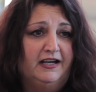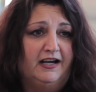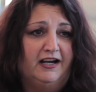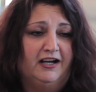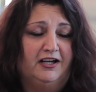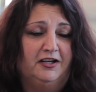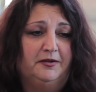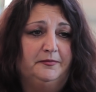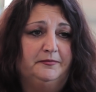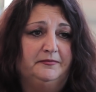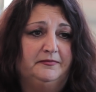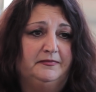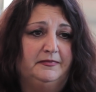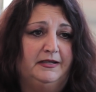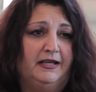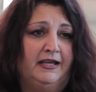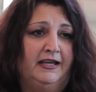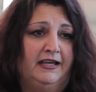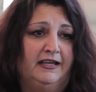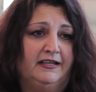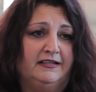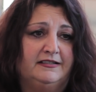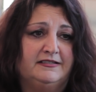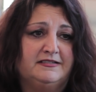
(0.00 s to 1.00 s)
Um,
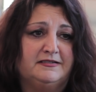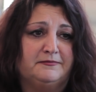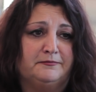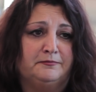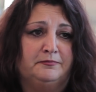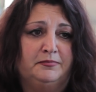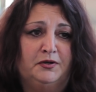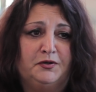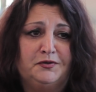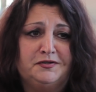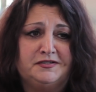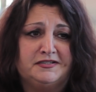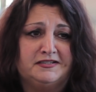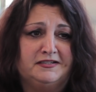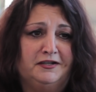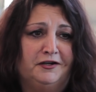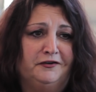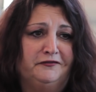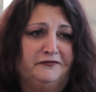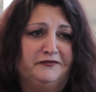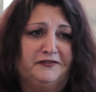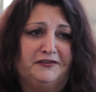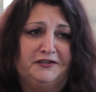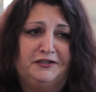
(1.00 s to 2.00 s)
and most
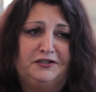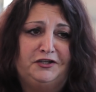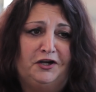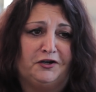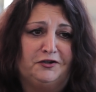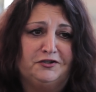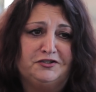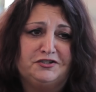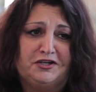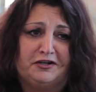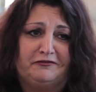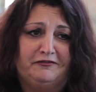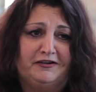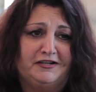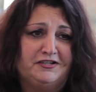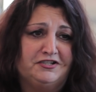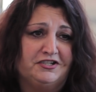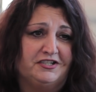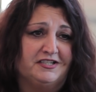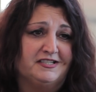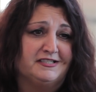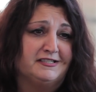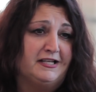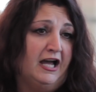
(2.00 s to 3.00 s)
of the younger
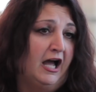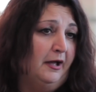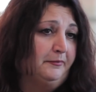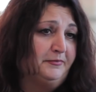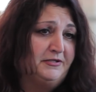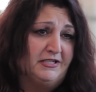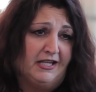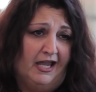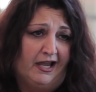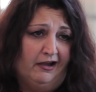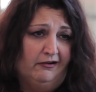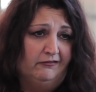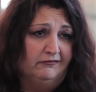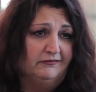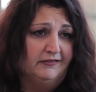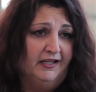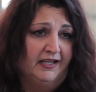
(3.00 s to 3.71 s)
generation is opting out